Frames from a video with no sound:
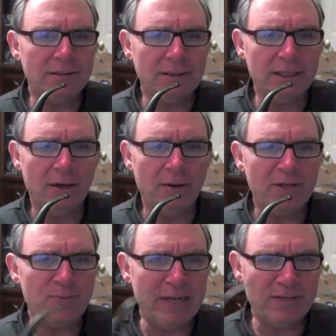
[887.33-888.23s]
You know, it
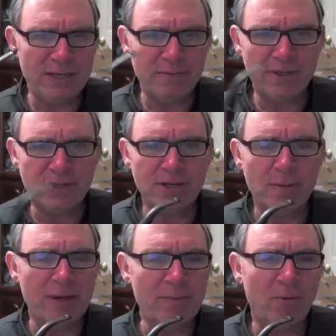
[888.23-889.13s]
may seem to some
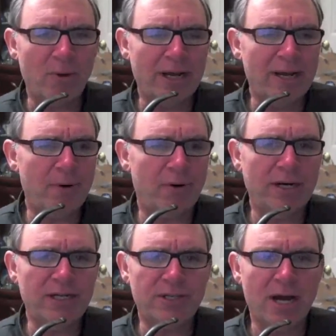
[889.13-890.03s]
people, what a hypocrite.
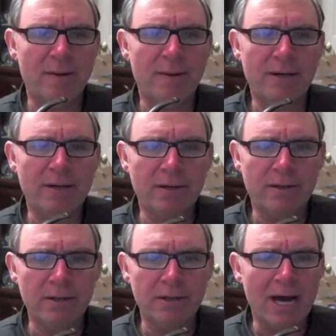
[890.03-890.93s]
He's talking about
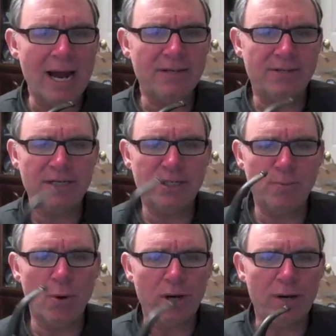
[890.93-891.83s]
good diets and he's
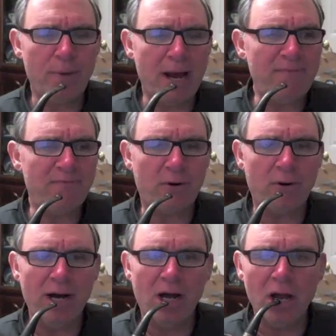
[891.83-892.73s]
smoking a pipe for
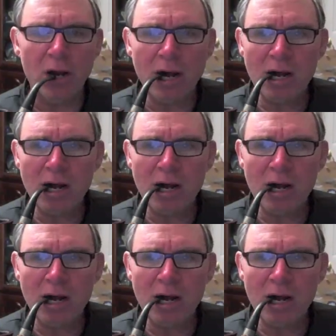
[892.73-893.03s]
crying out loud.